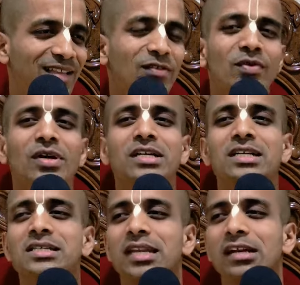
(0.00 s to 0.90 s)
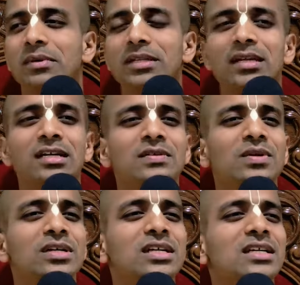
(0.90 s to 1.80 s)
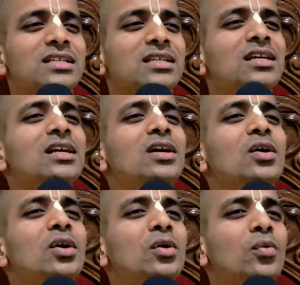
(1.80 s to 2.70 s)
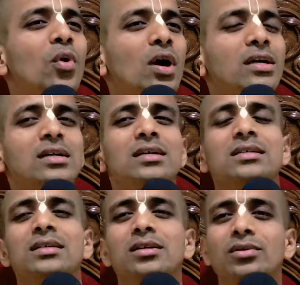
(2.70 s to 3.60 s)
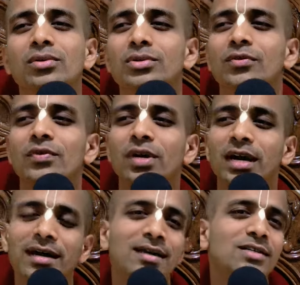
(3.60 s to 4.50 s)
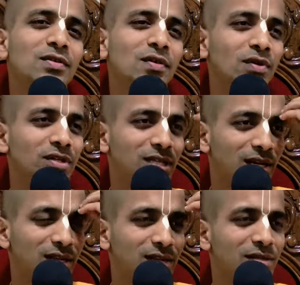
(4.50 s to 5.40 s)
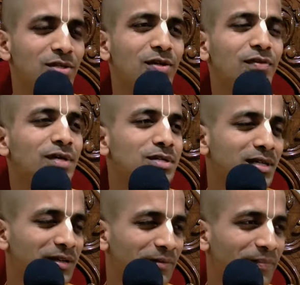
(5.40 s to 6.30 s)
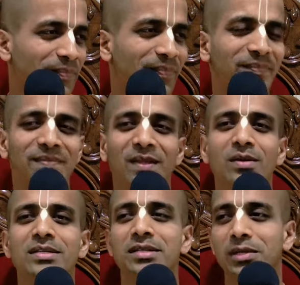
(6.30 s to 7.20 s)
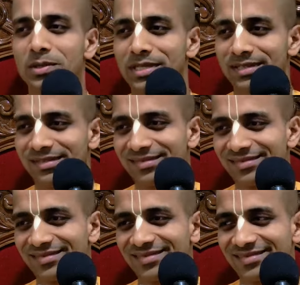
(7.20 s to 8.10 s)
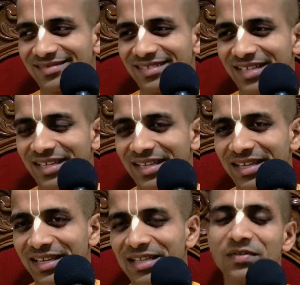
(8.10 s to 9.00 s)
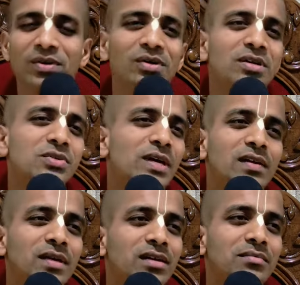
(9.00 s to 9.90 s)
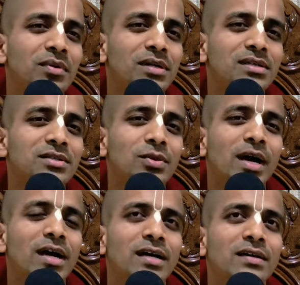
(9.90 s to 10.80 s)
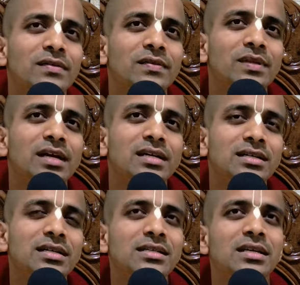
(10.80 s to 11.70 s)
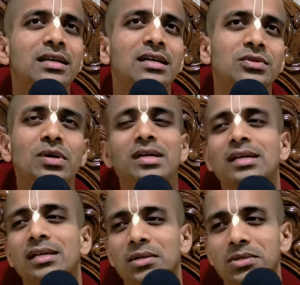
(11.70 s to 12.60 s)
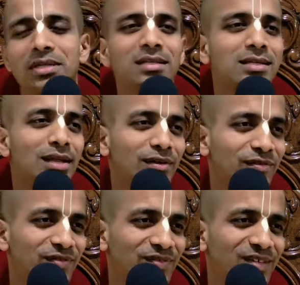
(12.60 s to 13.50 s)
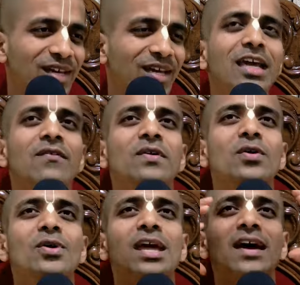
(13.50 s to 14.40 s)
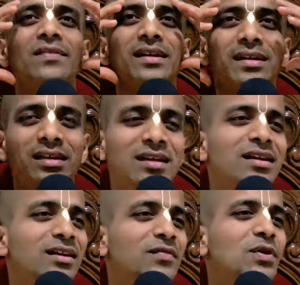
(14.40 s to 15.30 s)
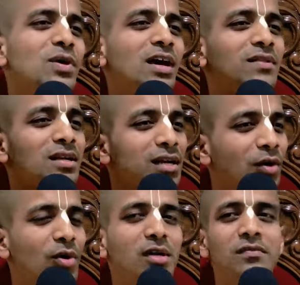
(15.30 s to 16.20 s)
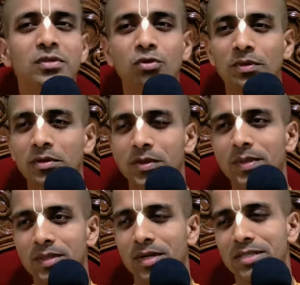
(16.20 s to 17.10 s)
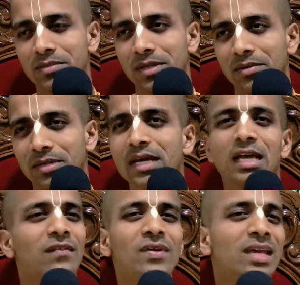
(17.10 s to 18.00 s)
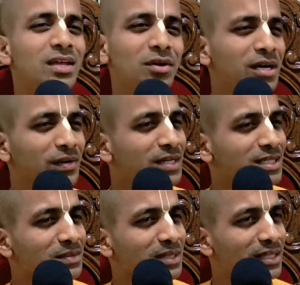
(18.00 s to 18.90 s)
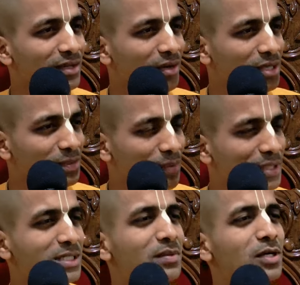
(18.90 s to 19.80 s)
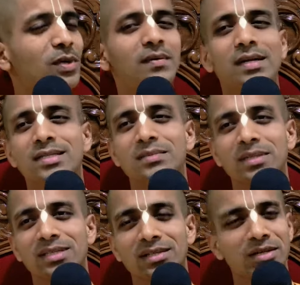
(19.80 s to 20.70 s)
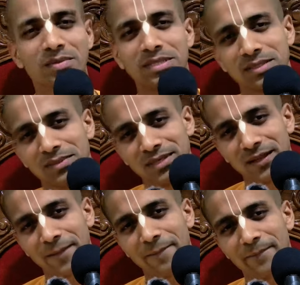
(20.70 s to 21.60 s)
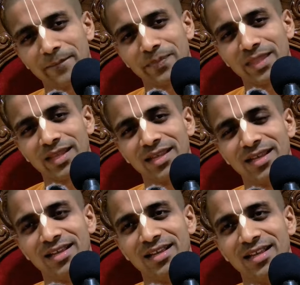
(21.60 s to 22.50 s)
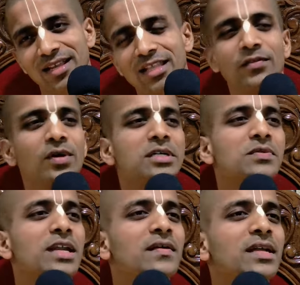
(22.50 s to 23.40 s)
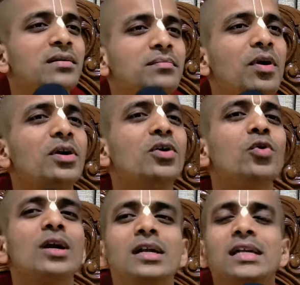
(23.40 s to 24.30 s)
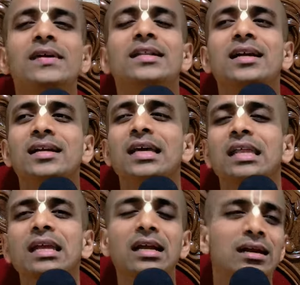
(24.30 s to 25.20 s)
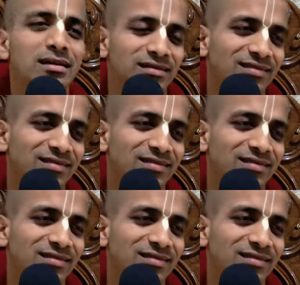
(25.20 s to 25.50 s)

Therefore, it's described by the great devotee is, what is the use of your eyes if you're not taken darshan of Krishna? What is the use? Therefore, it's very, very important to have that intense greed to attain Krishna this life. If we don't have that greed, if we don't have that laulyam which Rupa Goswami talks about, we cannot advance in bhakti. Not possible to advance in bhakti. Not possible. Therefore, it's very, very important to cultivate that greed.